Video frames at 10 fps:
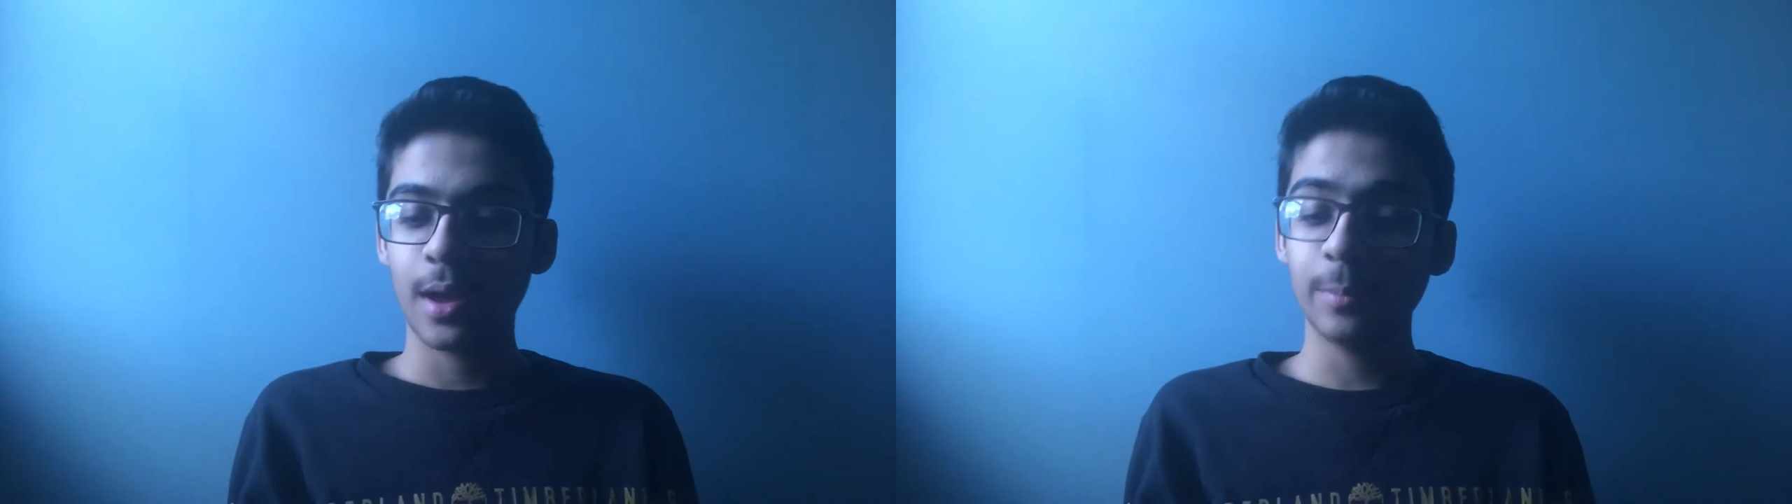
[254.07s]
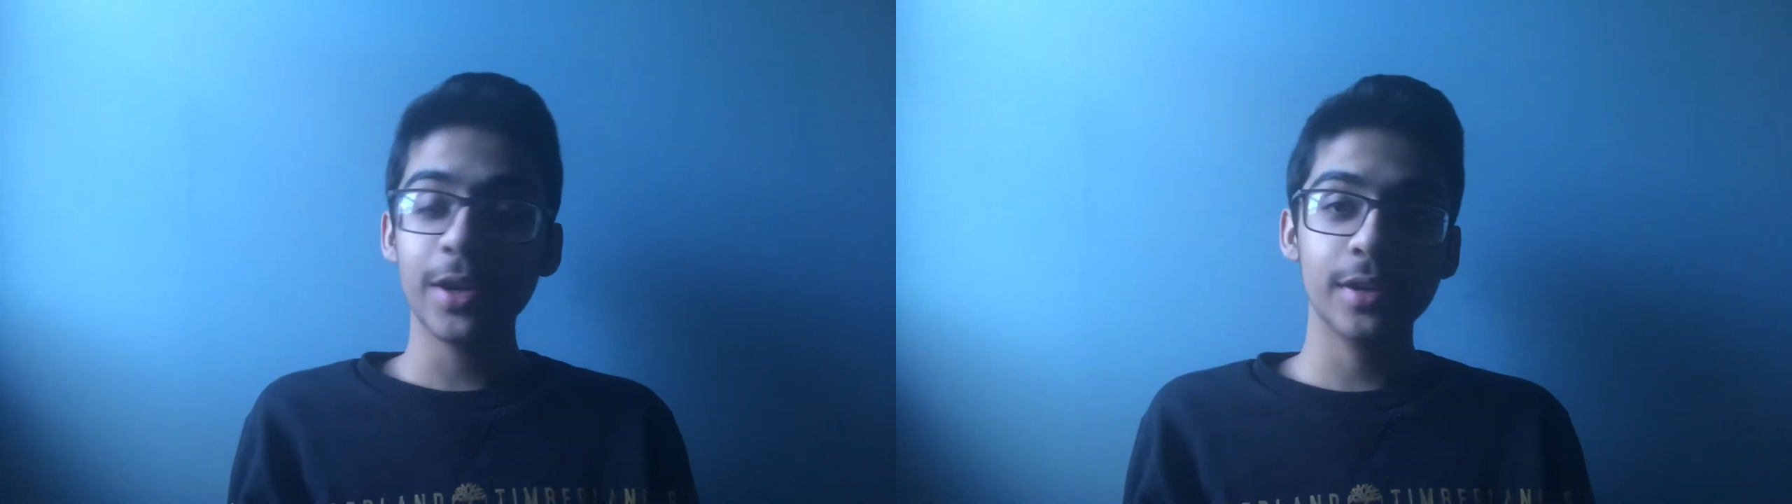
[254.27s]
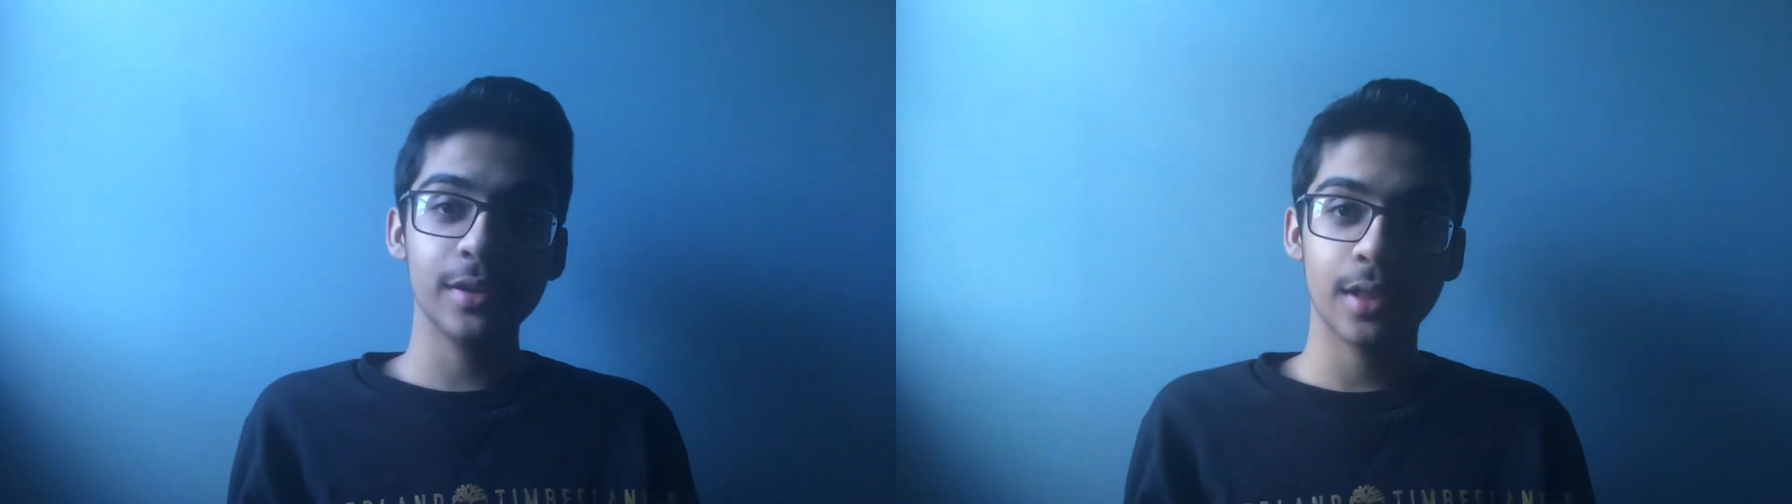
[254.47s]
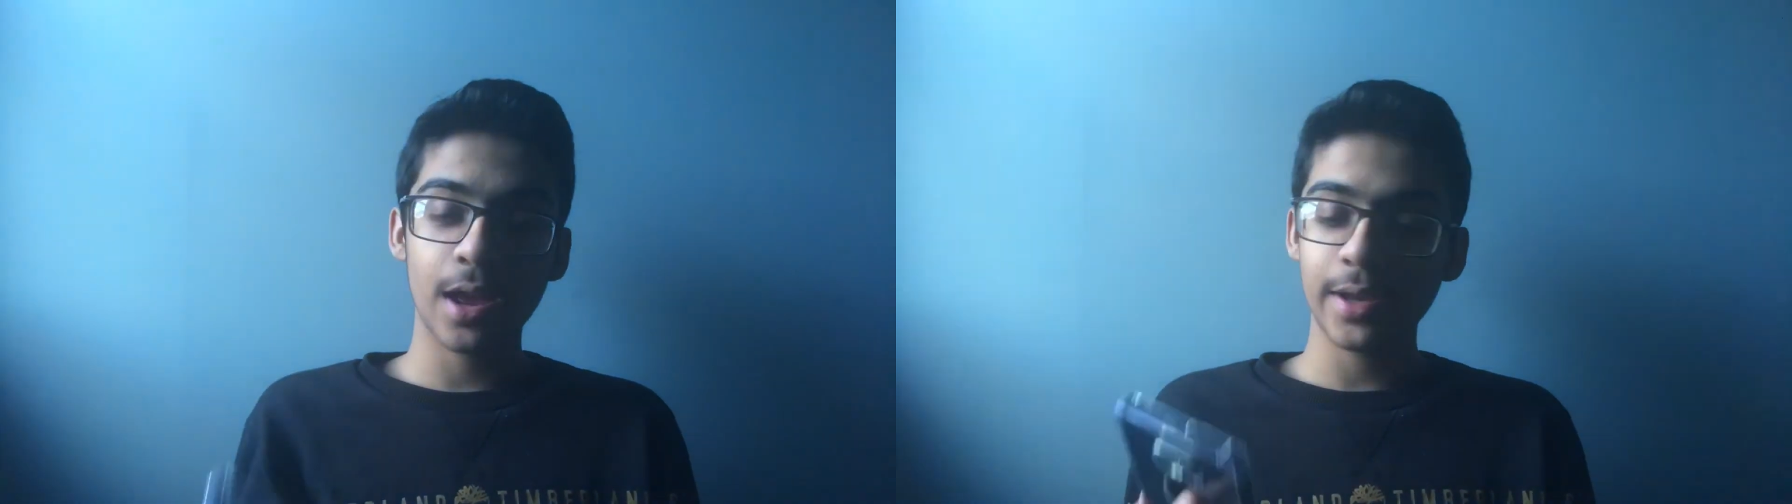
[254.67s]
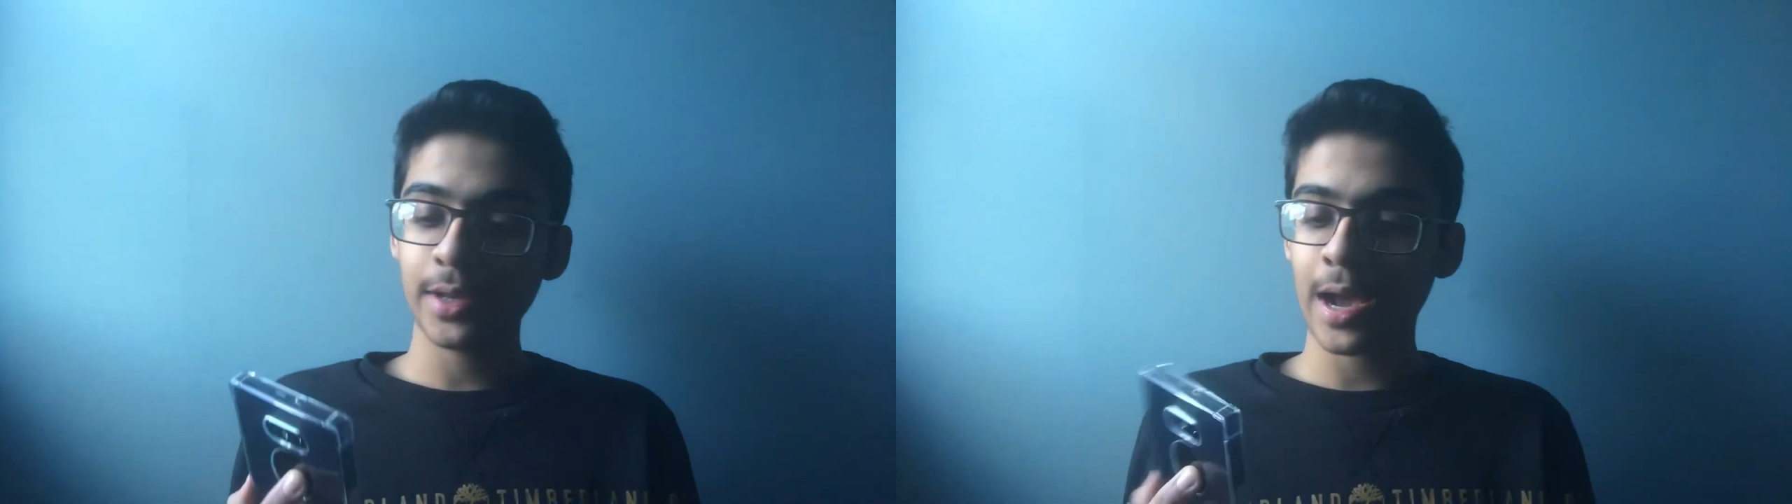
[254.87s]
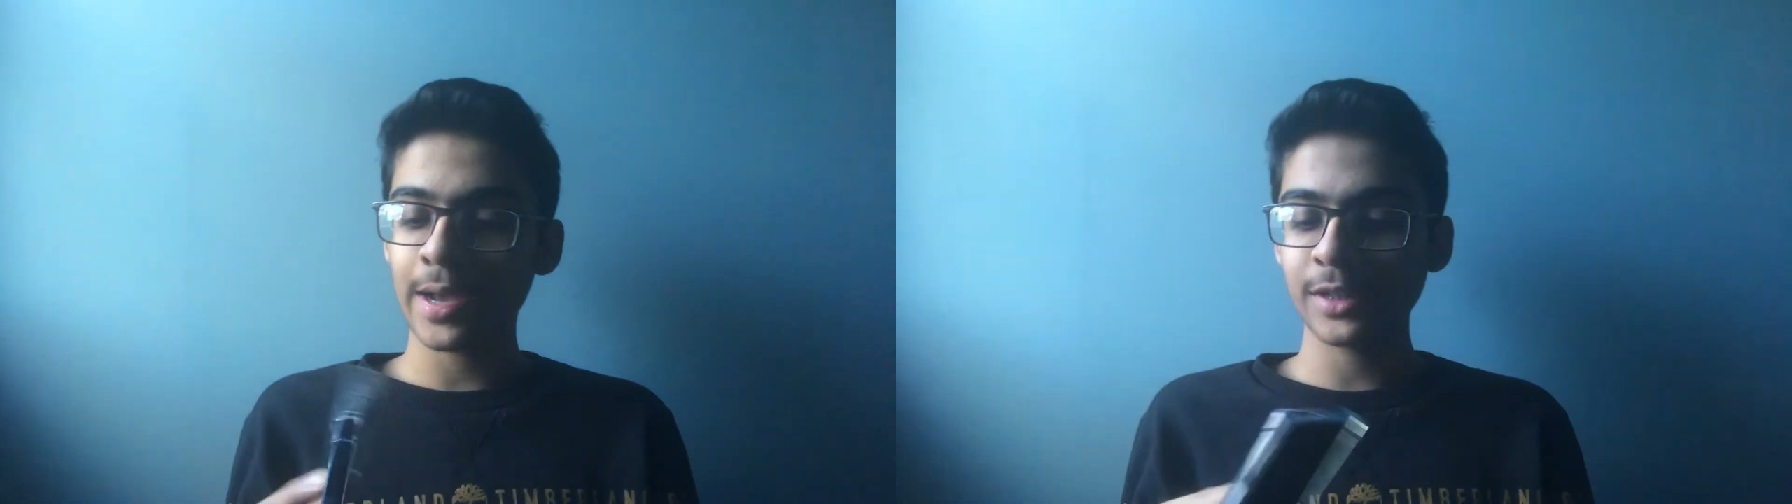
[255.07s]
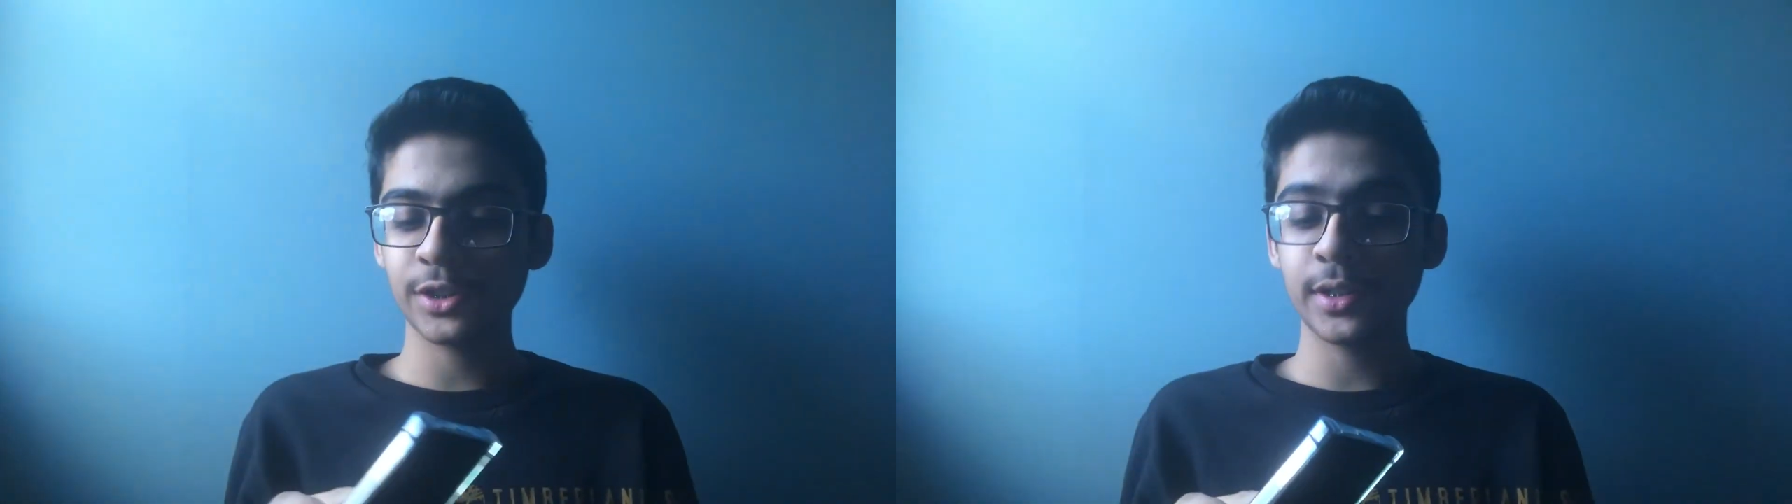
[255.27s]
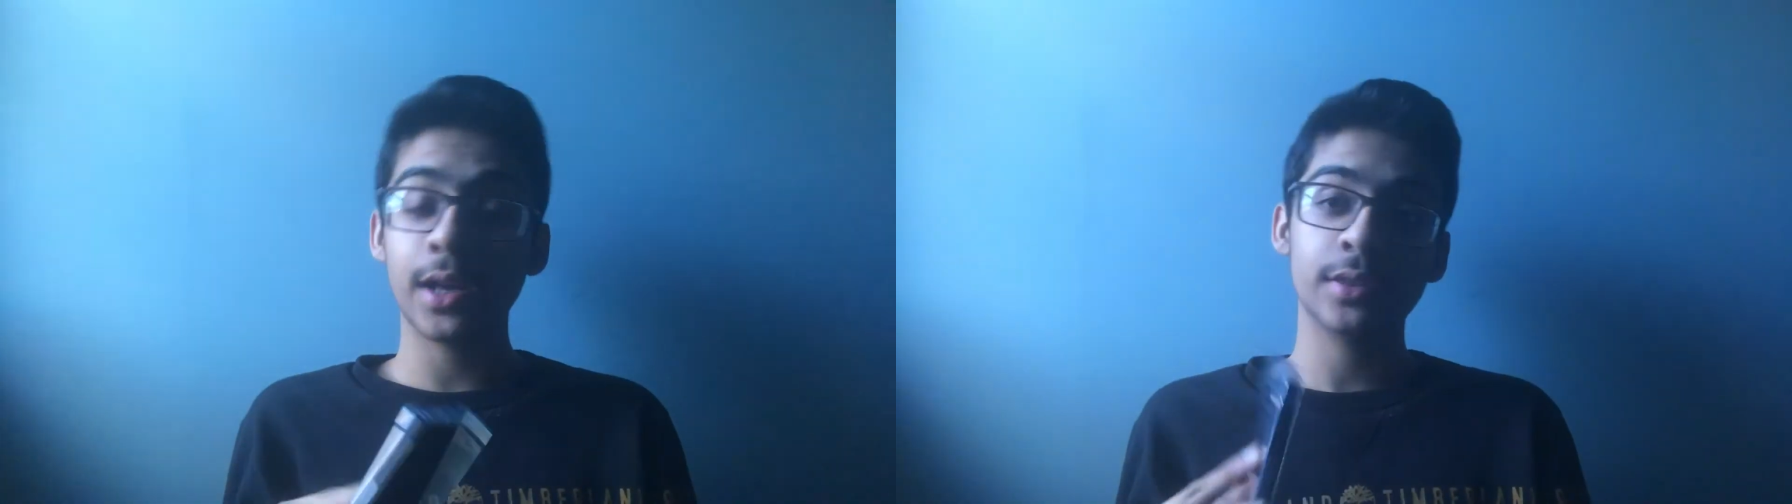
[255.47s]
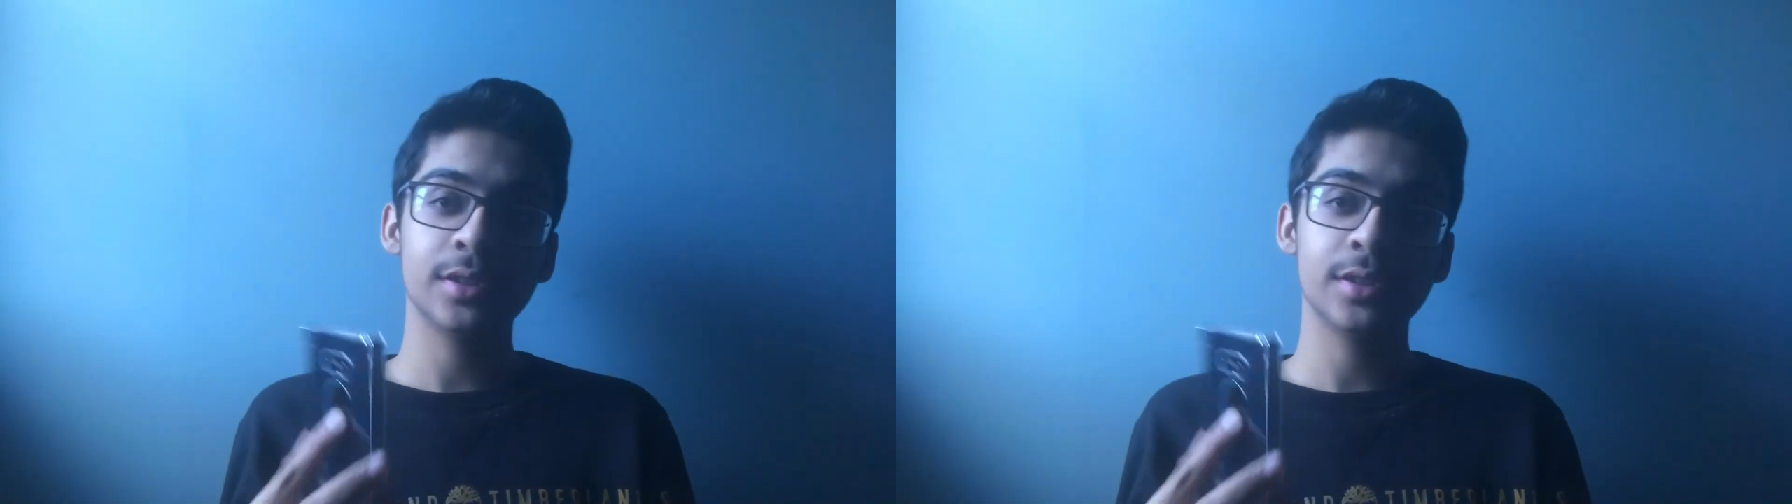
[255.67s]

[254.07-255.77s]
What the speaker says: I'm not gonna lie, I actually got